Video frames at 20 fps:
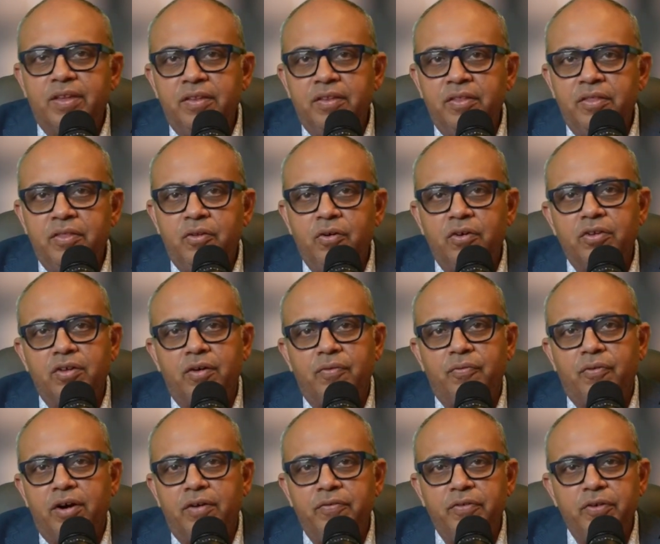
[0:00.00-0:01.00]
Those of
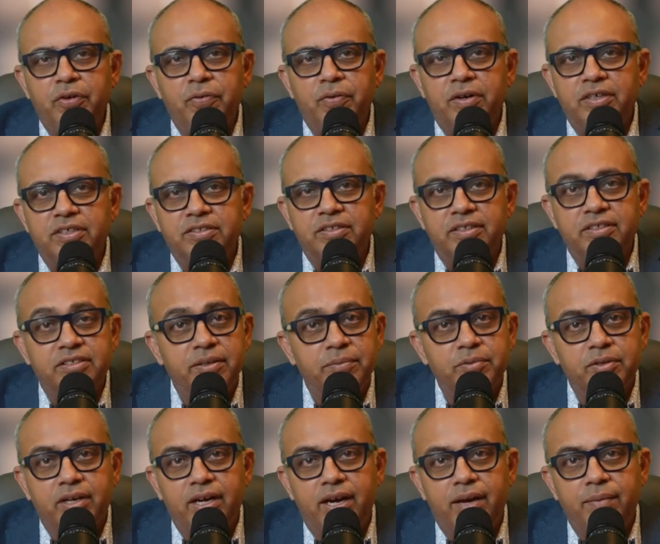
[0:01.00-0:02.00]
our viewers and
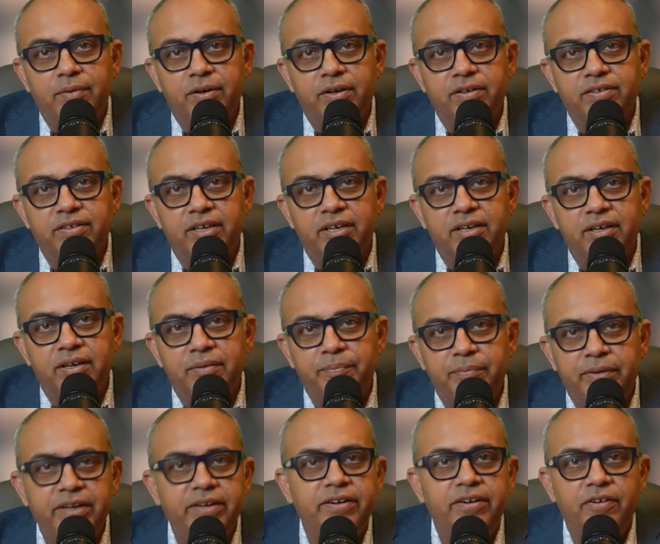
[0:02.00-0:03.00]
subscribers and
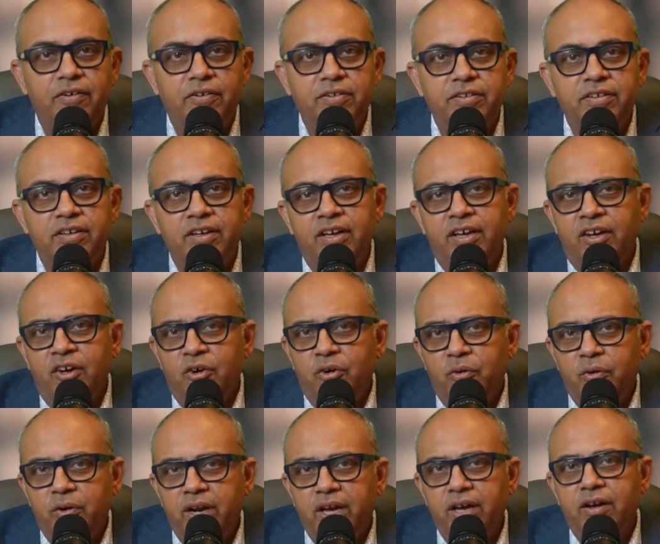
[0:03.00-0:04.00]
Patreons
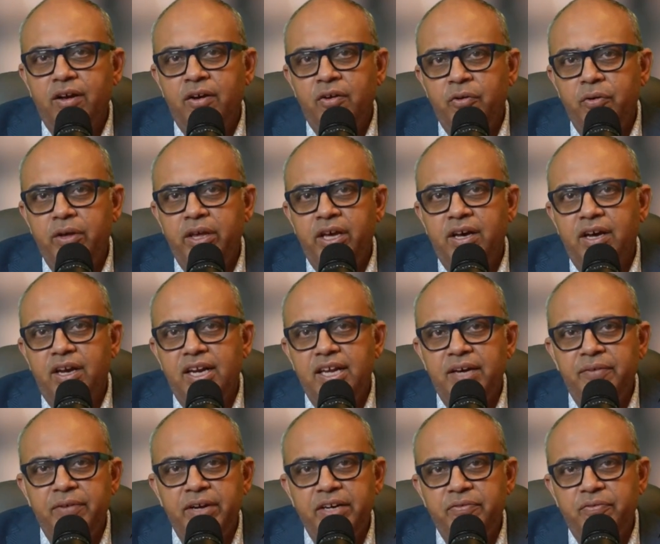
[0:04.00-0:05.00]
who eagerly
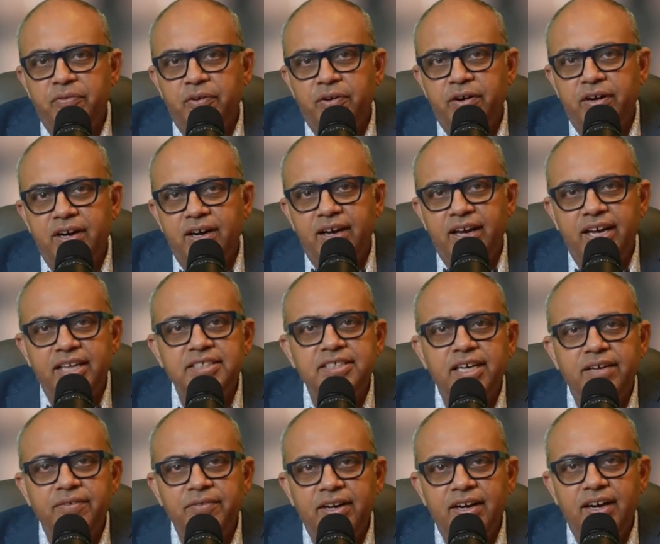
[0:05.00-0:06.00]
await for
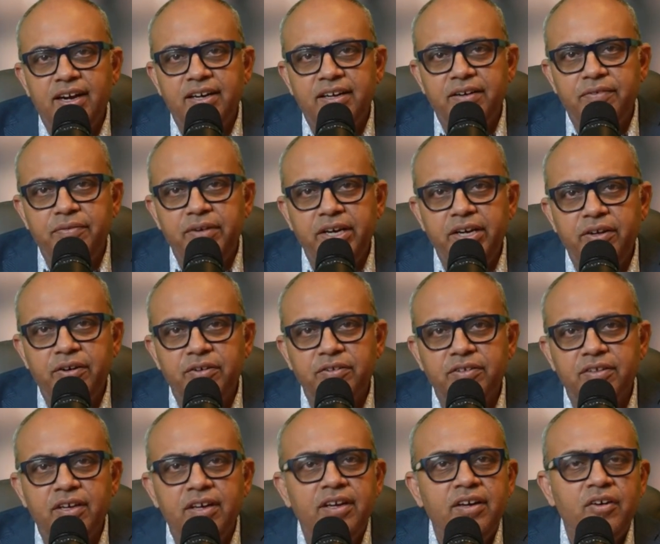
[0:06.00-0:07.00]
HIV-related videos
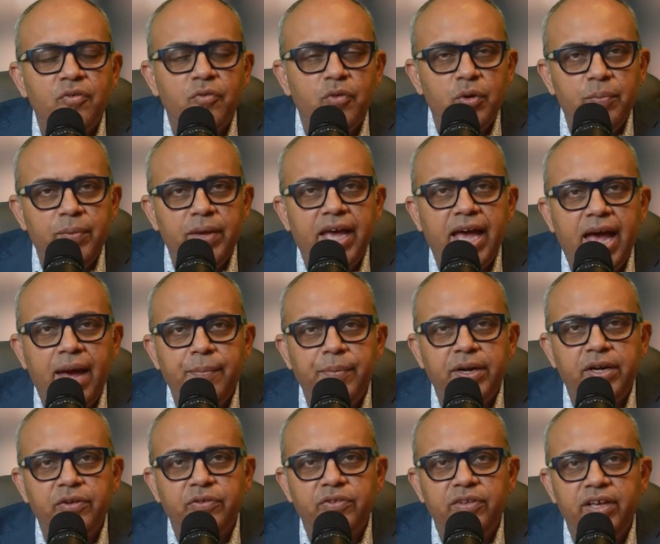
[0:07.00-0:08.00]
would be happy
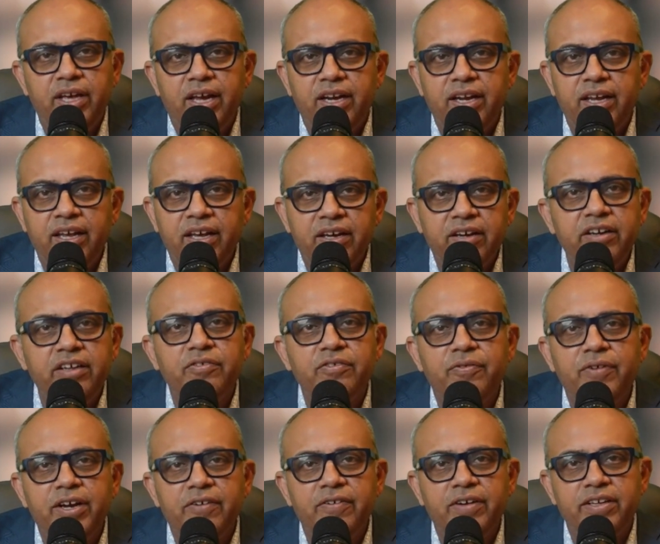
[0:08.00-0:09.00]
to see an increased
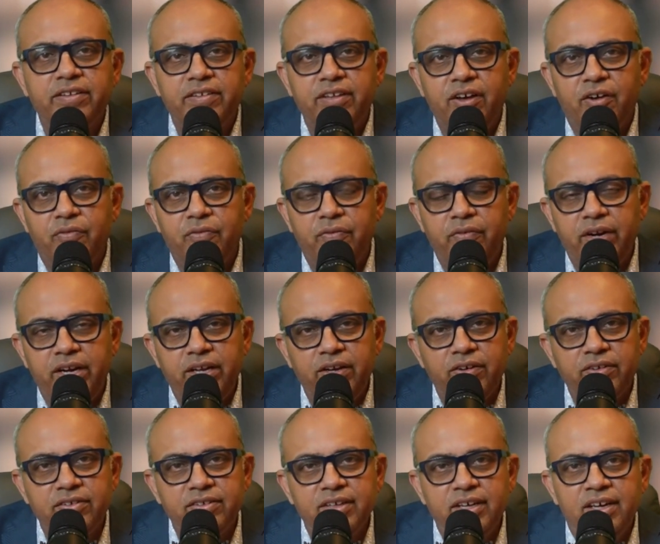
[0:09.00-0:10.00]
frequency of
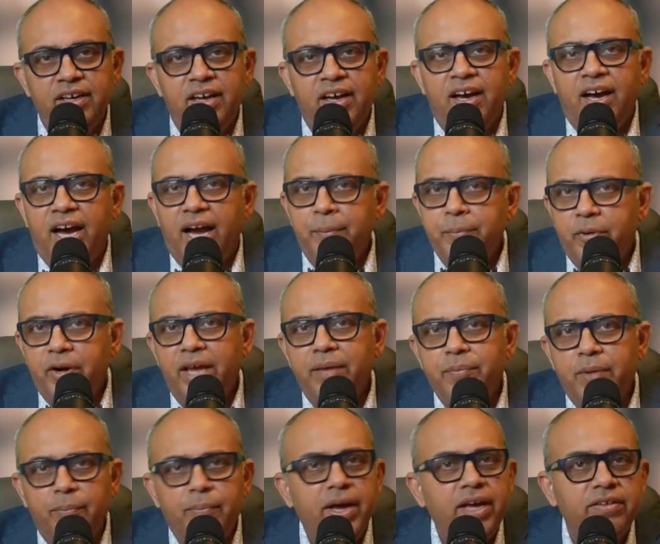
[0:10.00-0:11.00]
videos. I'm trying
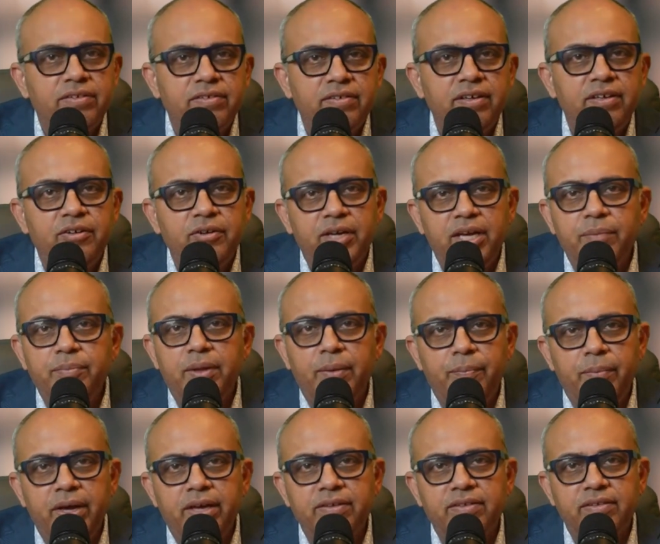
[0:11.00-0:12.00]
my best to keep the
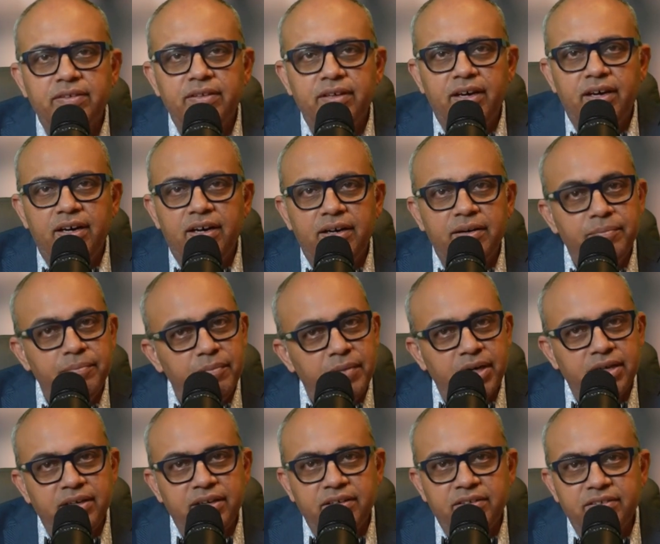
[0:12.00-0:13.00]
pace,
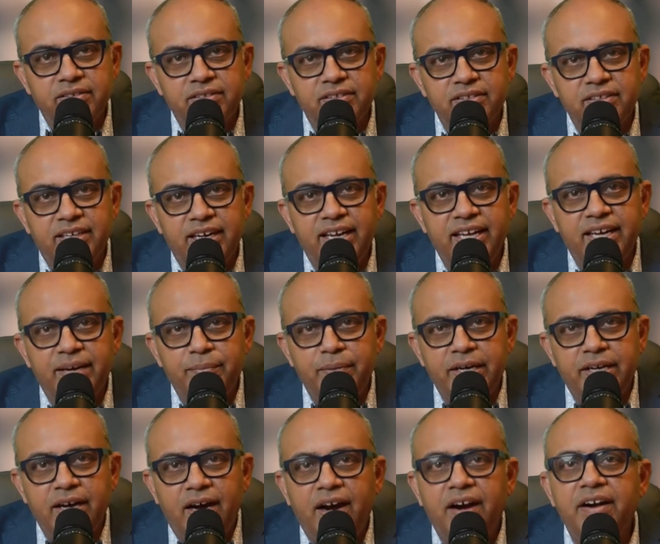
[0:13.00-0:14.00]
but it's getting a bit
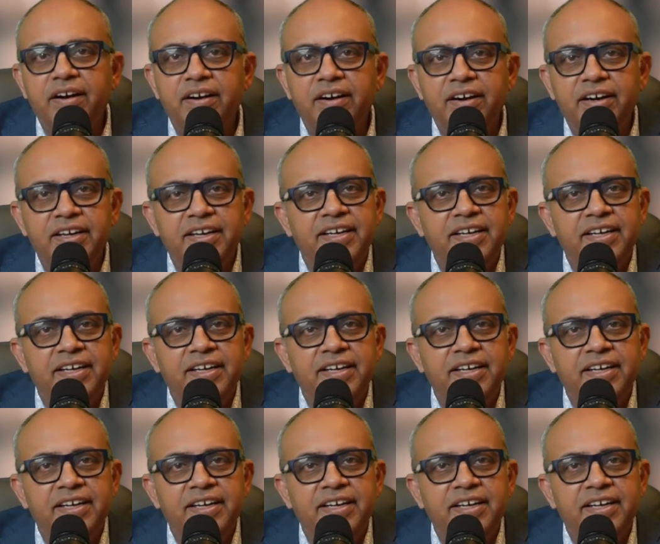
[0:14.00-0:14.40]
harder.